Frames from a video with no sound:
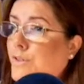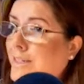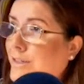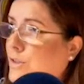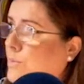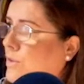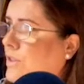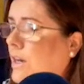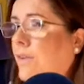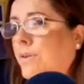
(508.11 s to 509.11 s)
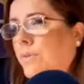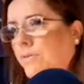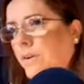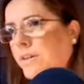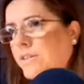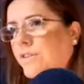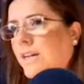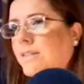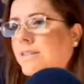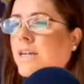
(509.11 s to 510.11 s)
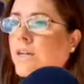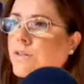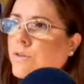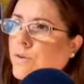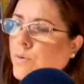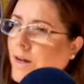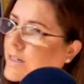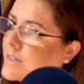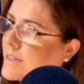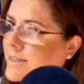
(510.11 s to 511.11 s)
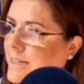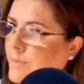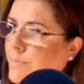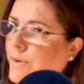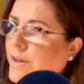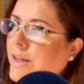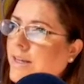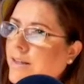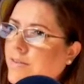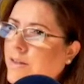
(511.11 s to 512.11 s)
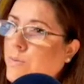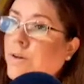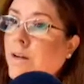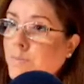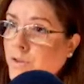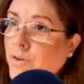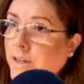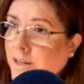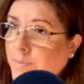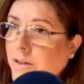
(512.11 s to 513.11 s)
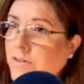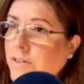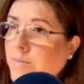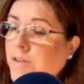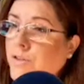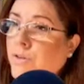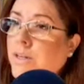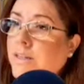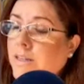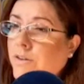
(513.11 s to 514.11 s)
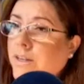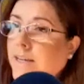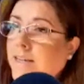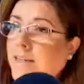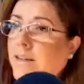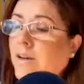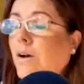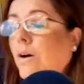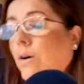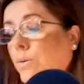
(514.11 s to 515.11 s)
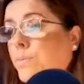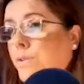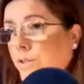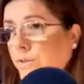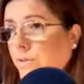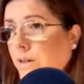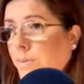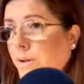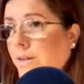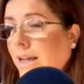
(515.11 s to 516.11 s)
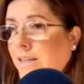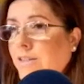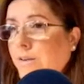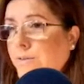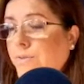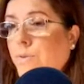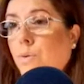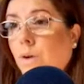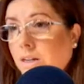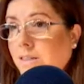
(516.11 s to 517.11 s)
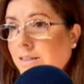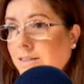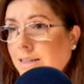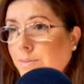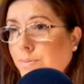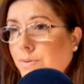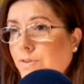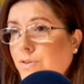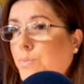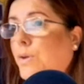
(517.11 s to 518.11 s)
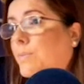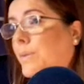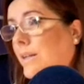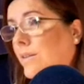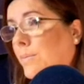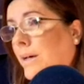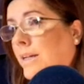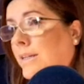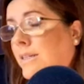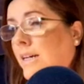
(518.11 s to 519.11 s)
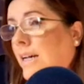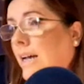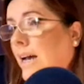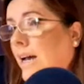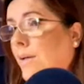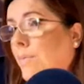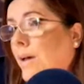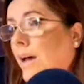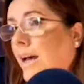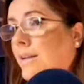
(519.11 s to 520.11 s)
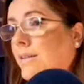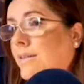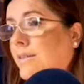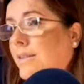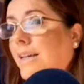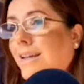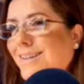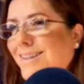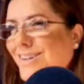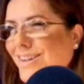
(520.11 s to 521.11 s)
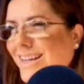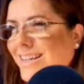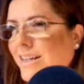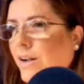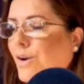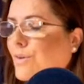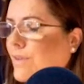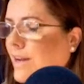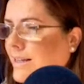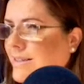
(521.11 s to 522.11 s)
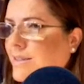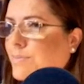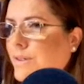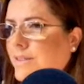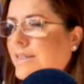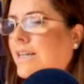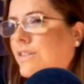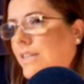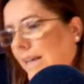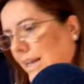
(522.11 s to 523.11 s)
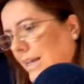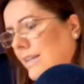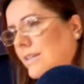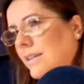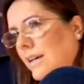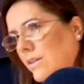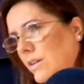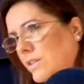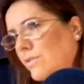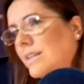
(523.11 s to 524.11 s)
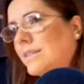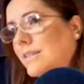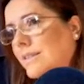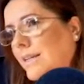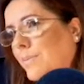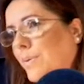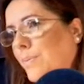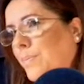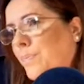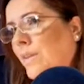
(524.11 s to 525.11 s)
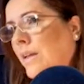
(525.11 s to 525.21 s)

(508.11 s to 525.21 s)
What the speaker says: We're drinking too much coffee, we're very stressed. So quality of sleep is what I'm talking about, and ensuring that you're getting up to about 8 hours of quality sleep. There's no point in being in the bed and thinking that you're getting rest, but it's actually getting into that nice rested sleep.